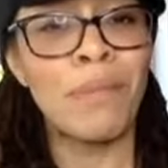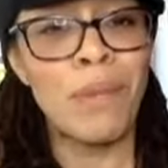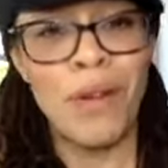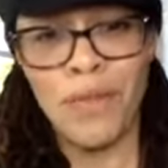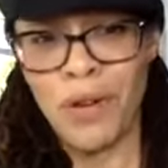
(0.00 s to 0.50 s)

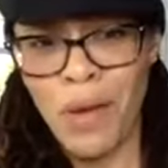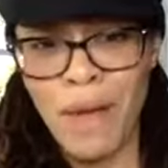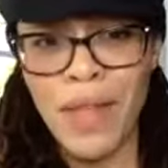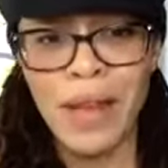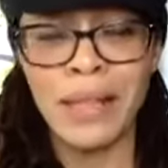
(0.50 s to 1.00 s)
But if you don't
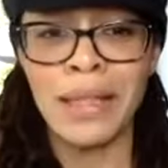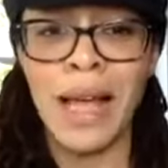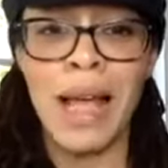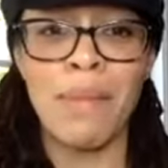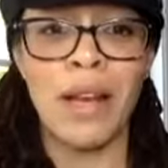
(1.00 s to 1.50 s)
have that
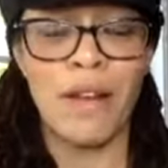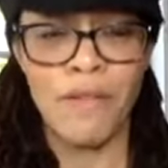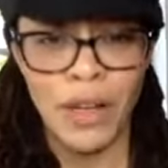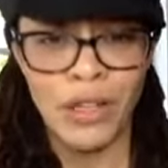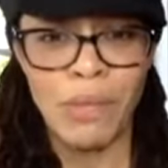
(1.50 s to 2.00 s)
enzyme and it
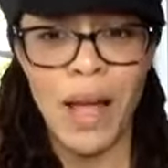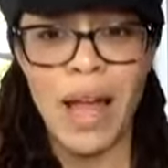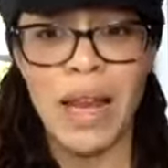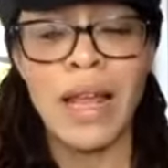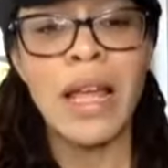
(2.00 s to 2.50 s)
affects your
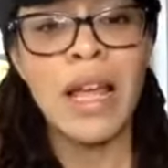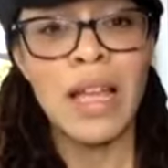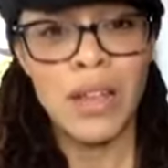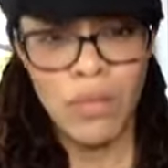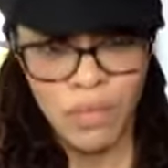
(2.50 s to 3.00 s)
body,
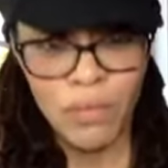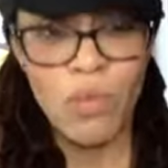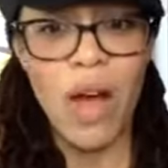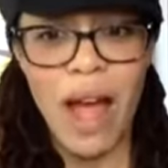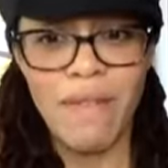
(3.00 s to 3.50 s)
you
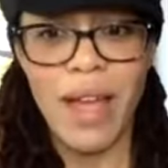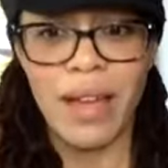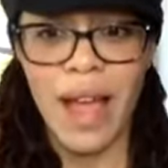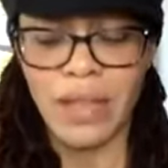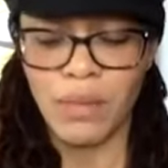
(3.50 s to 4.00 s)
will have that
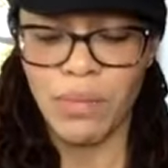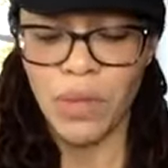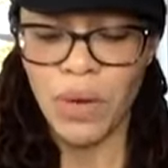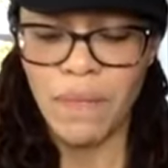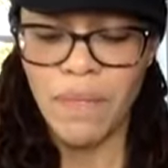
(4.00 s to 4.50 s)
gas and
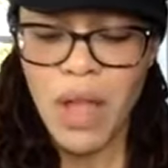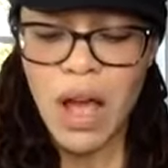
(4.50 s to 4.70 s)
bloating.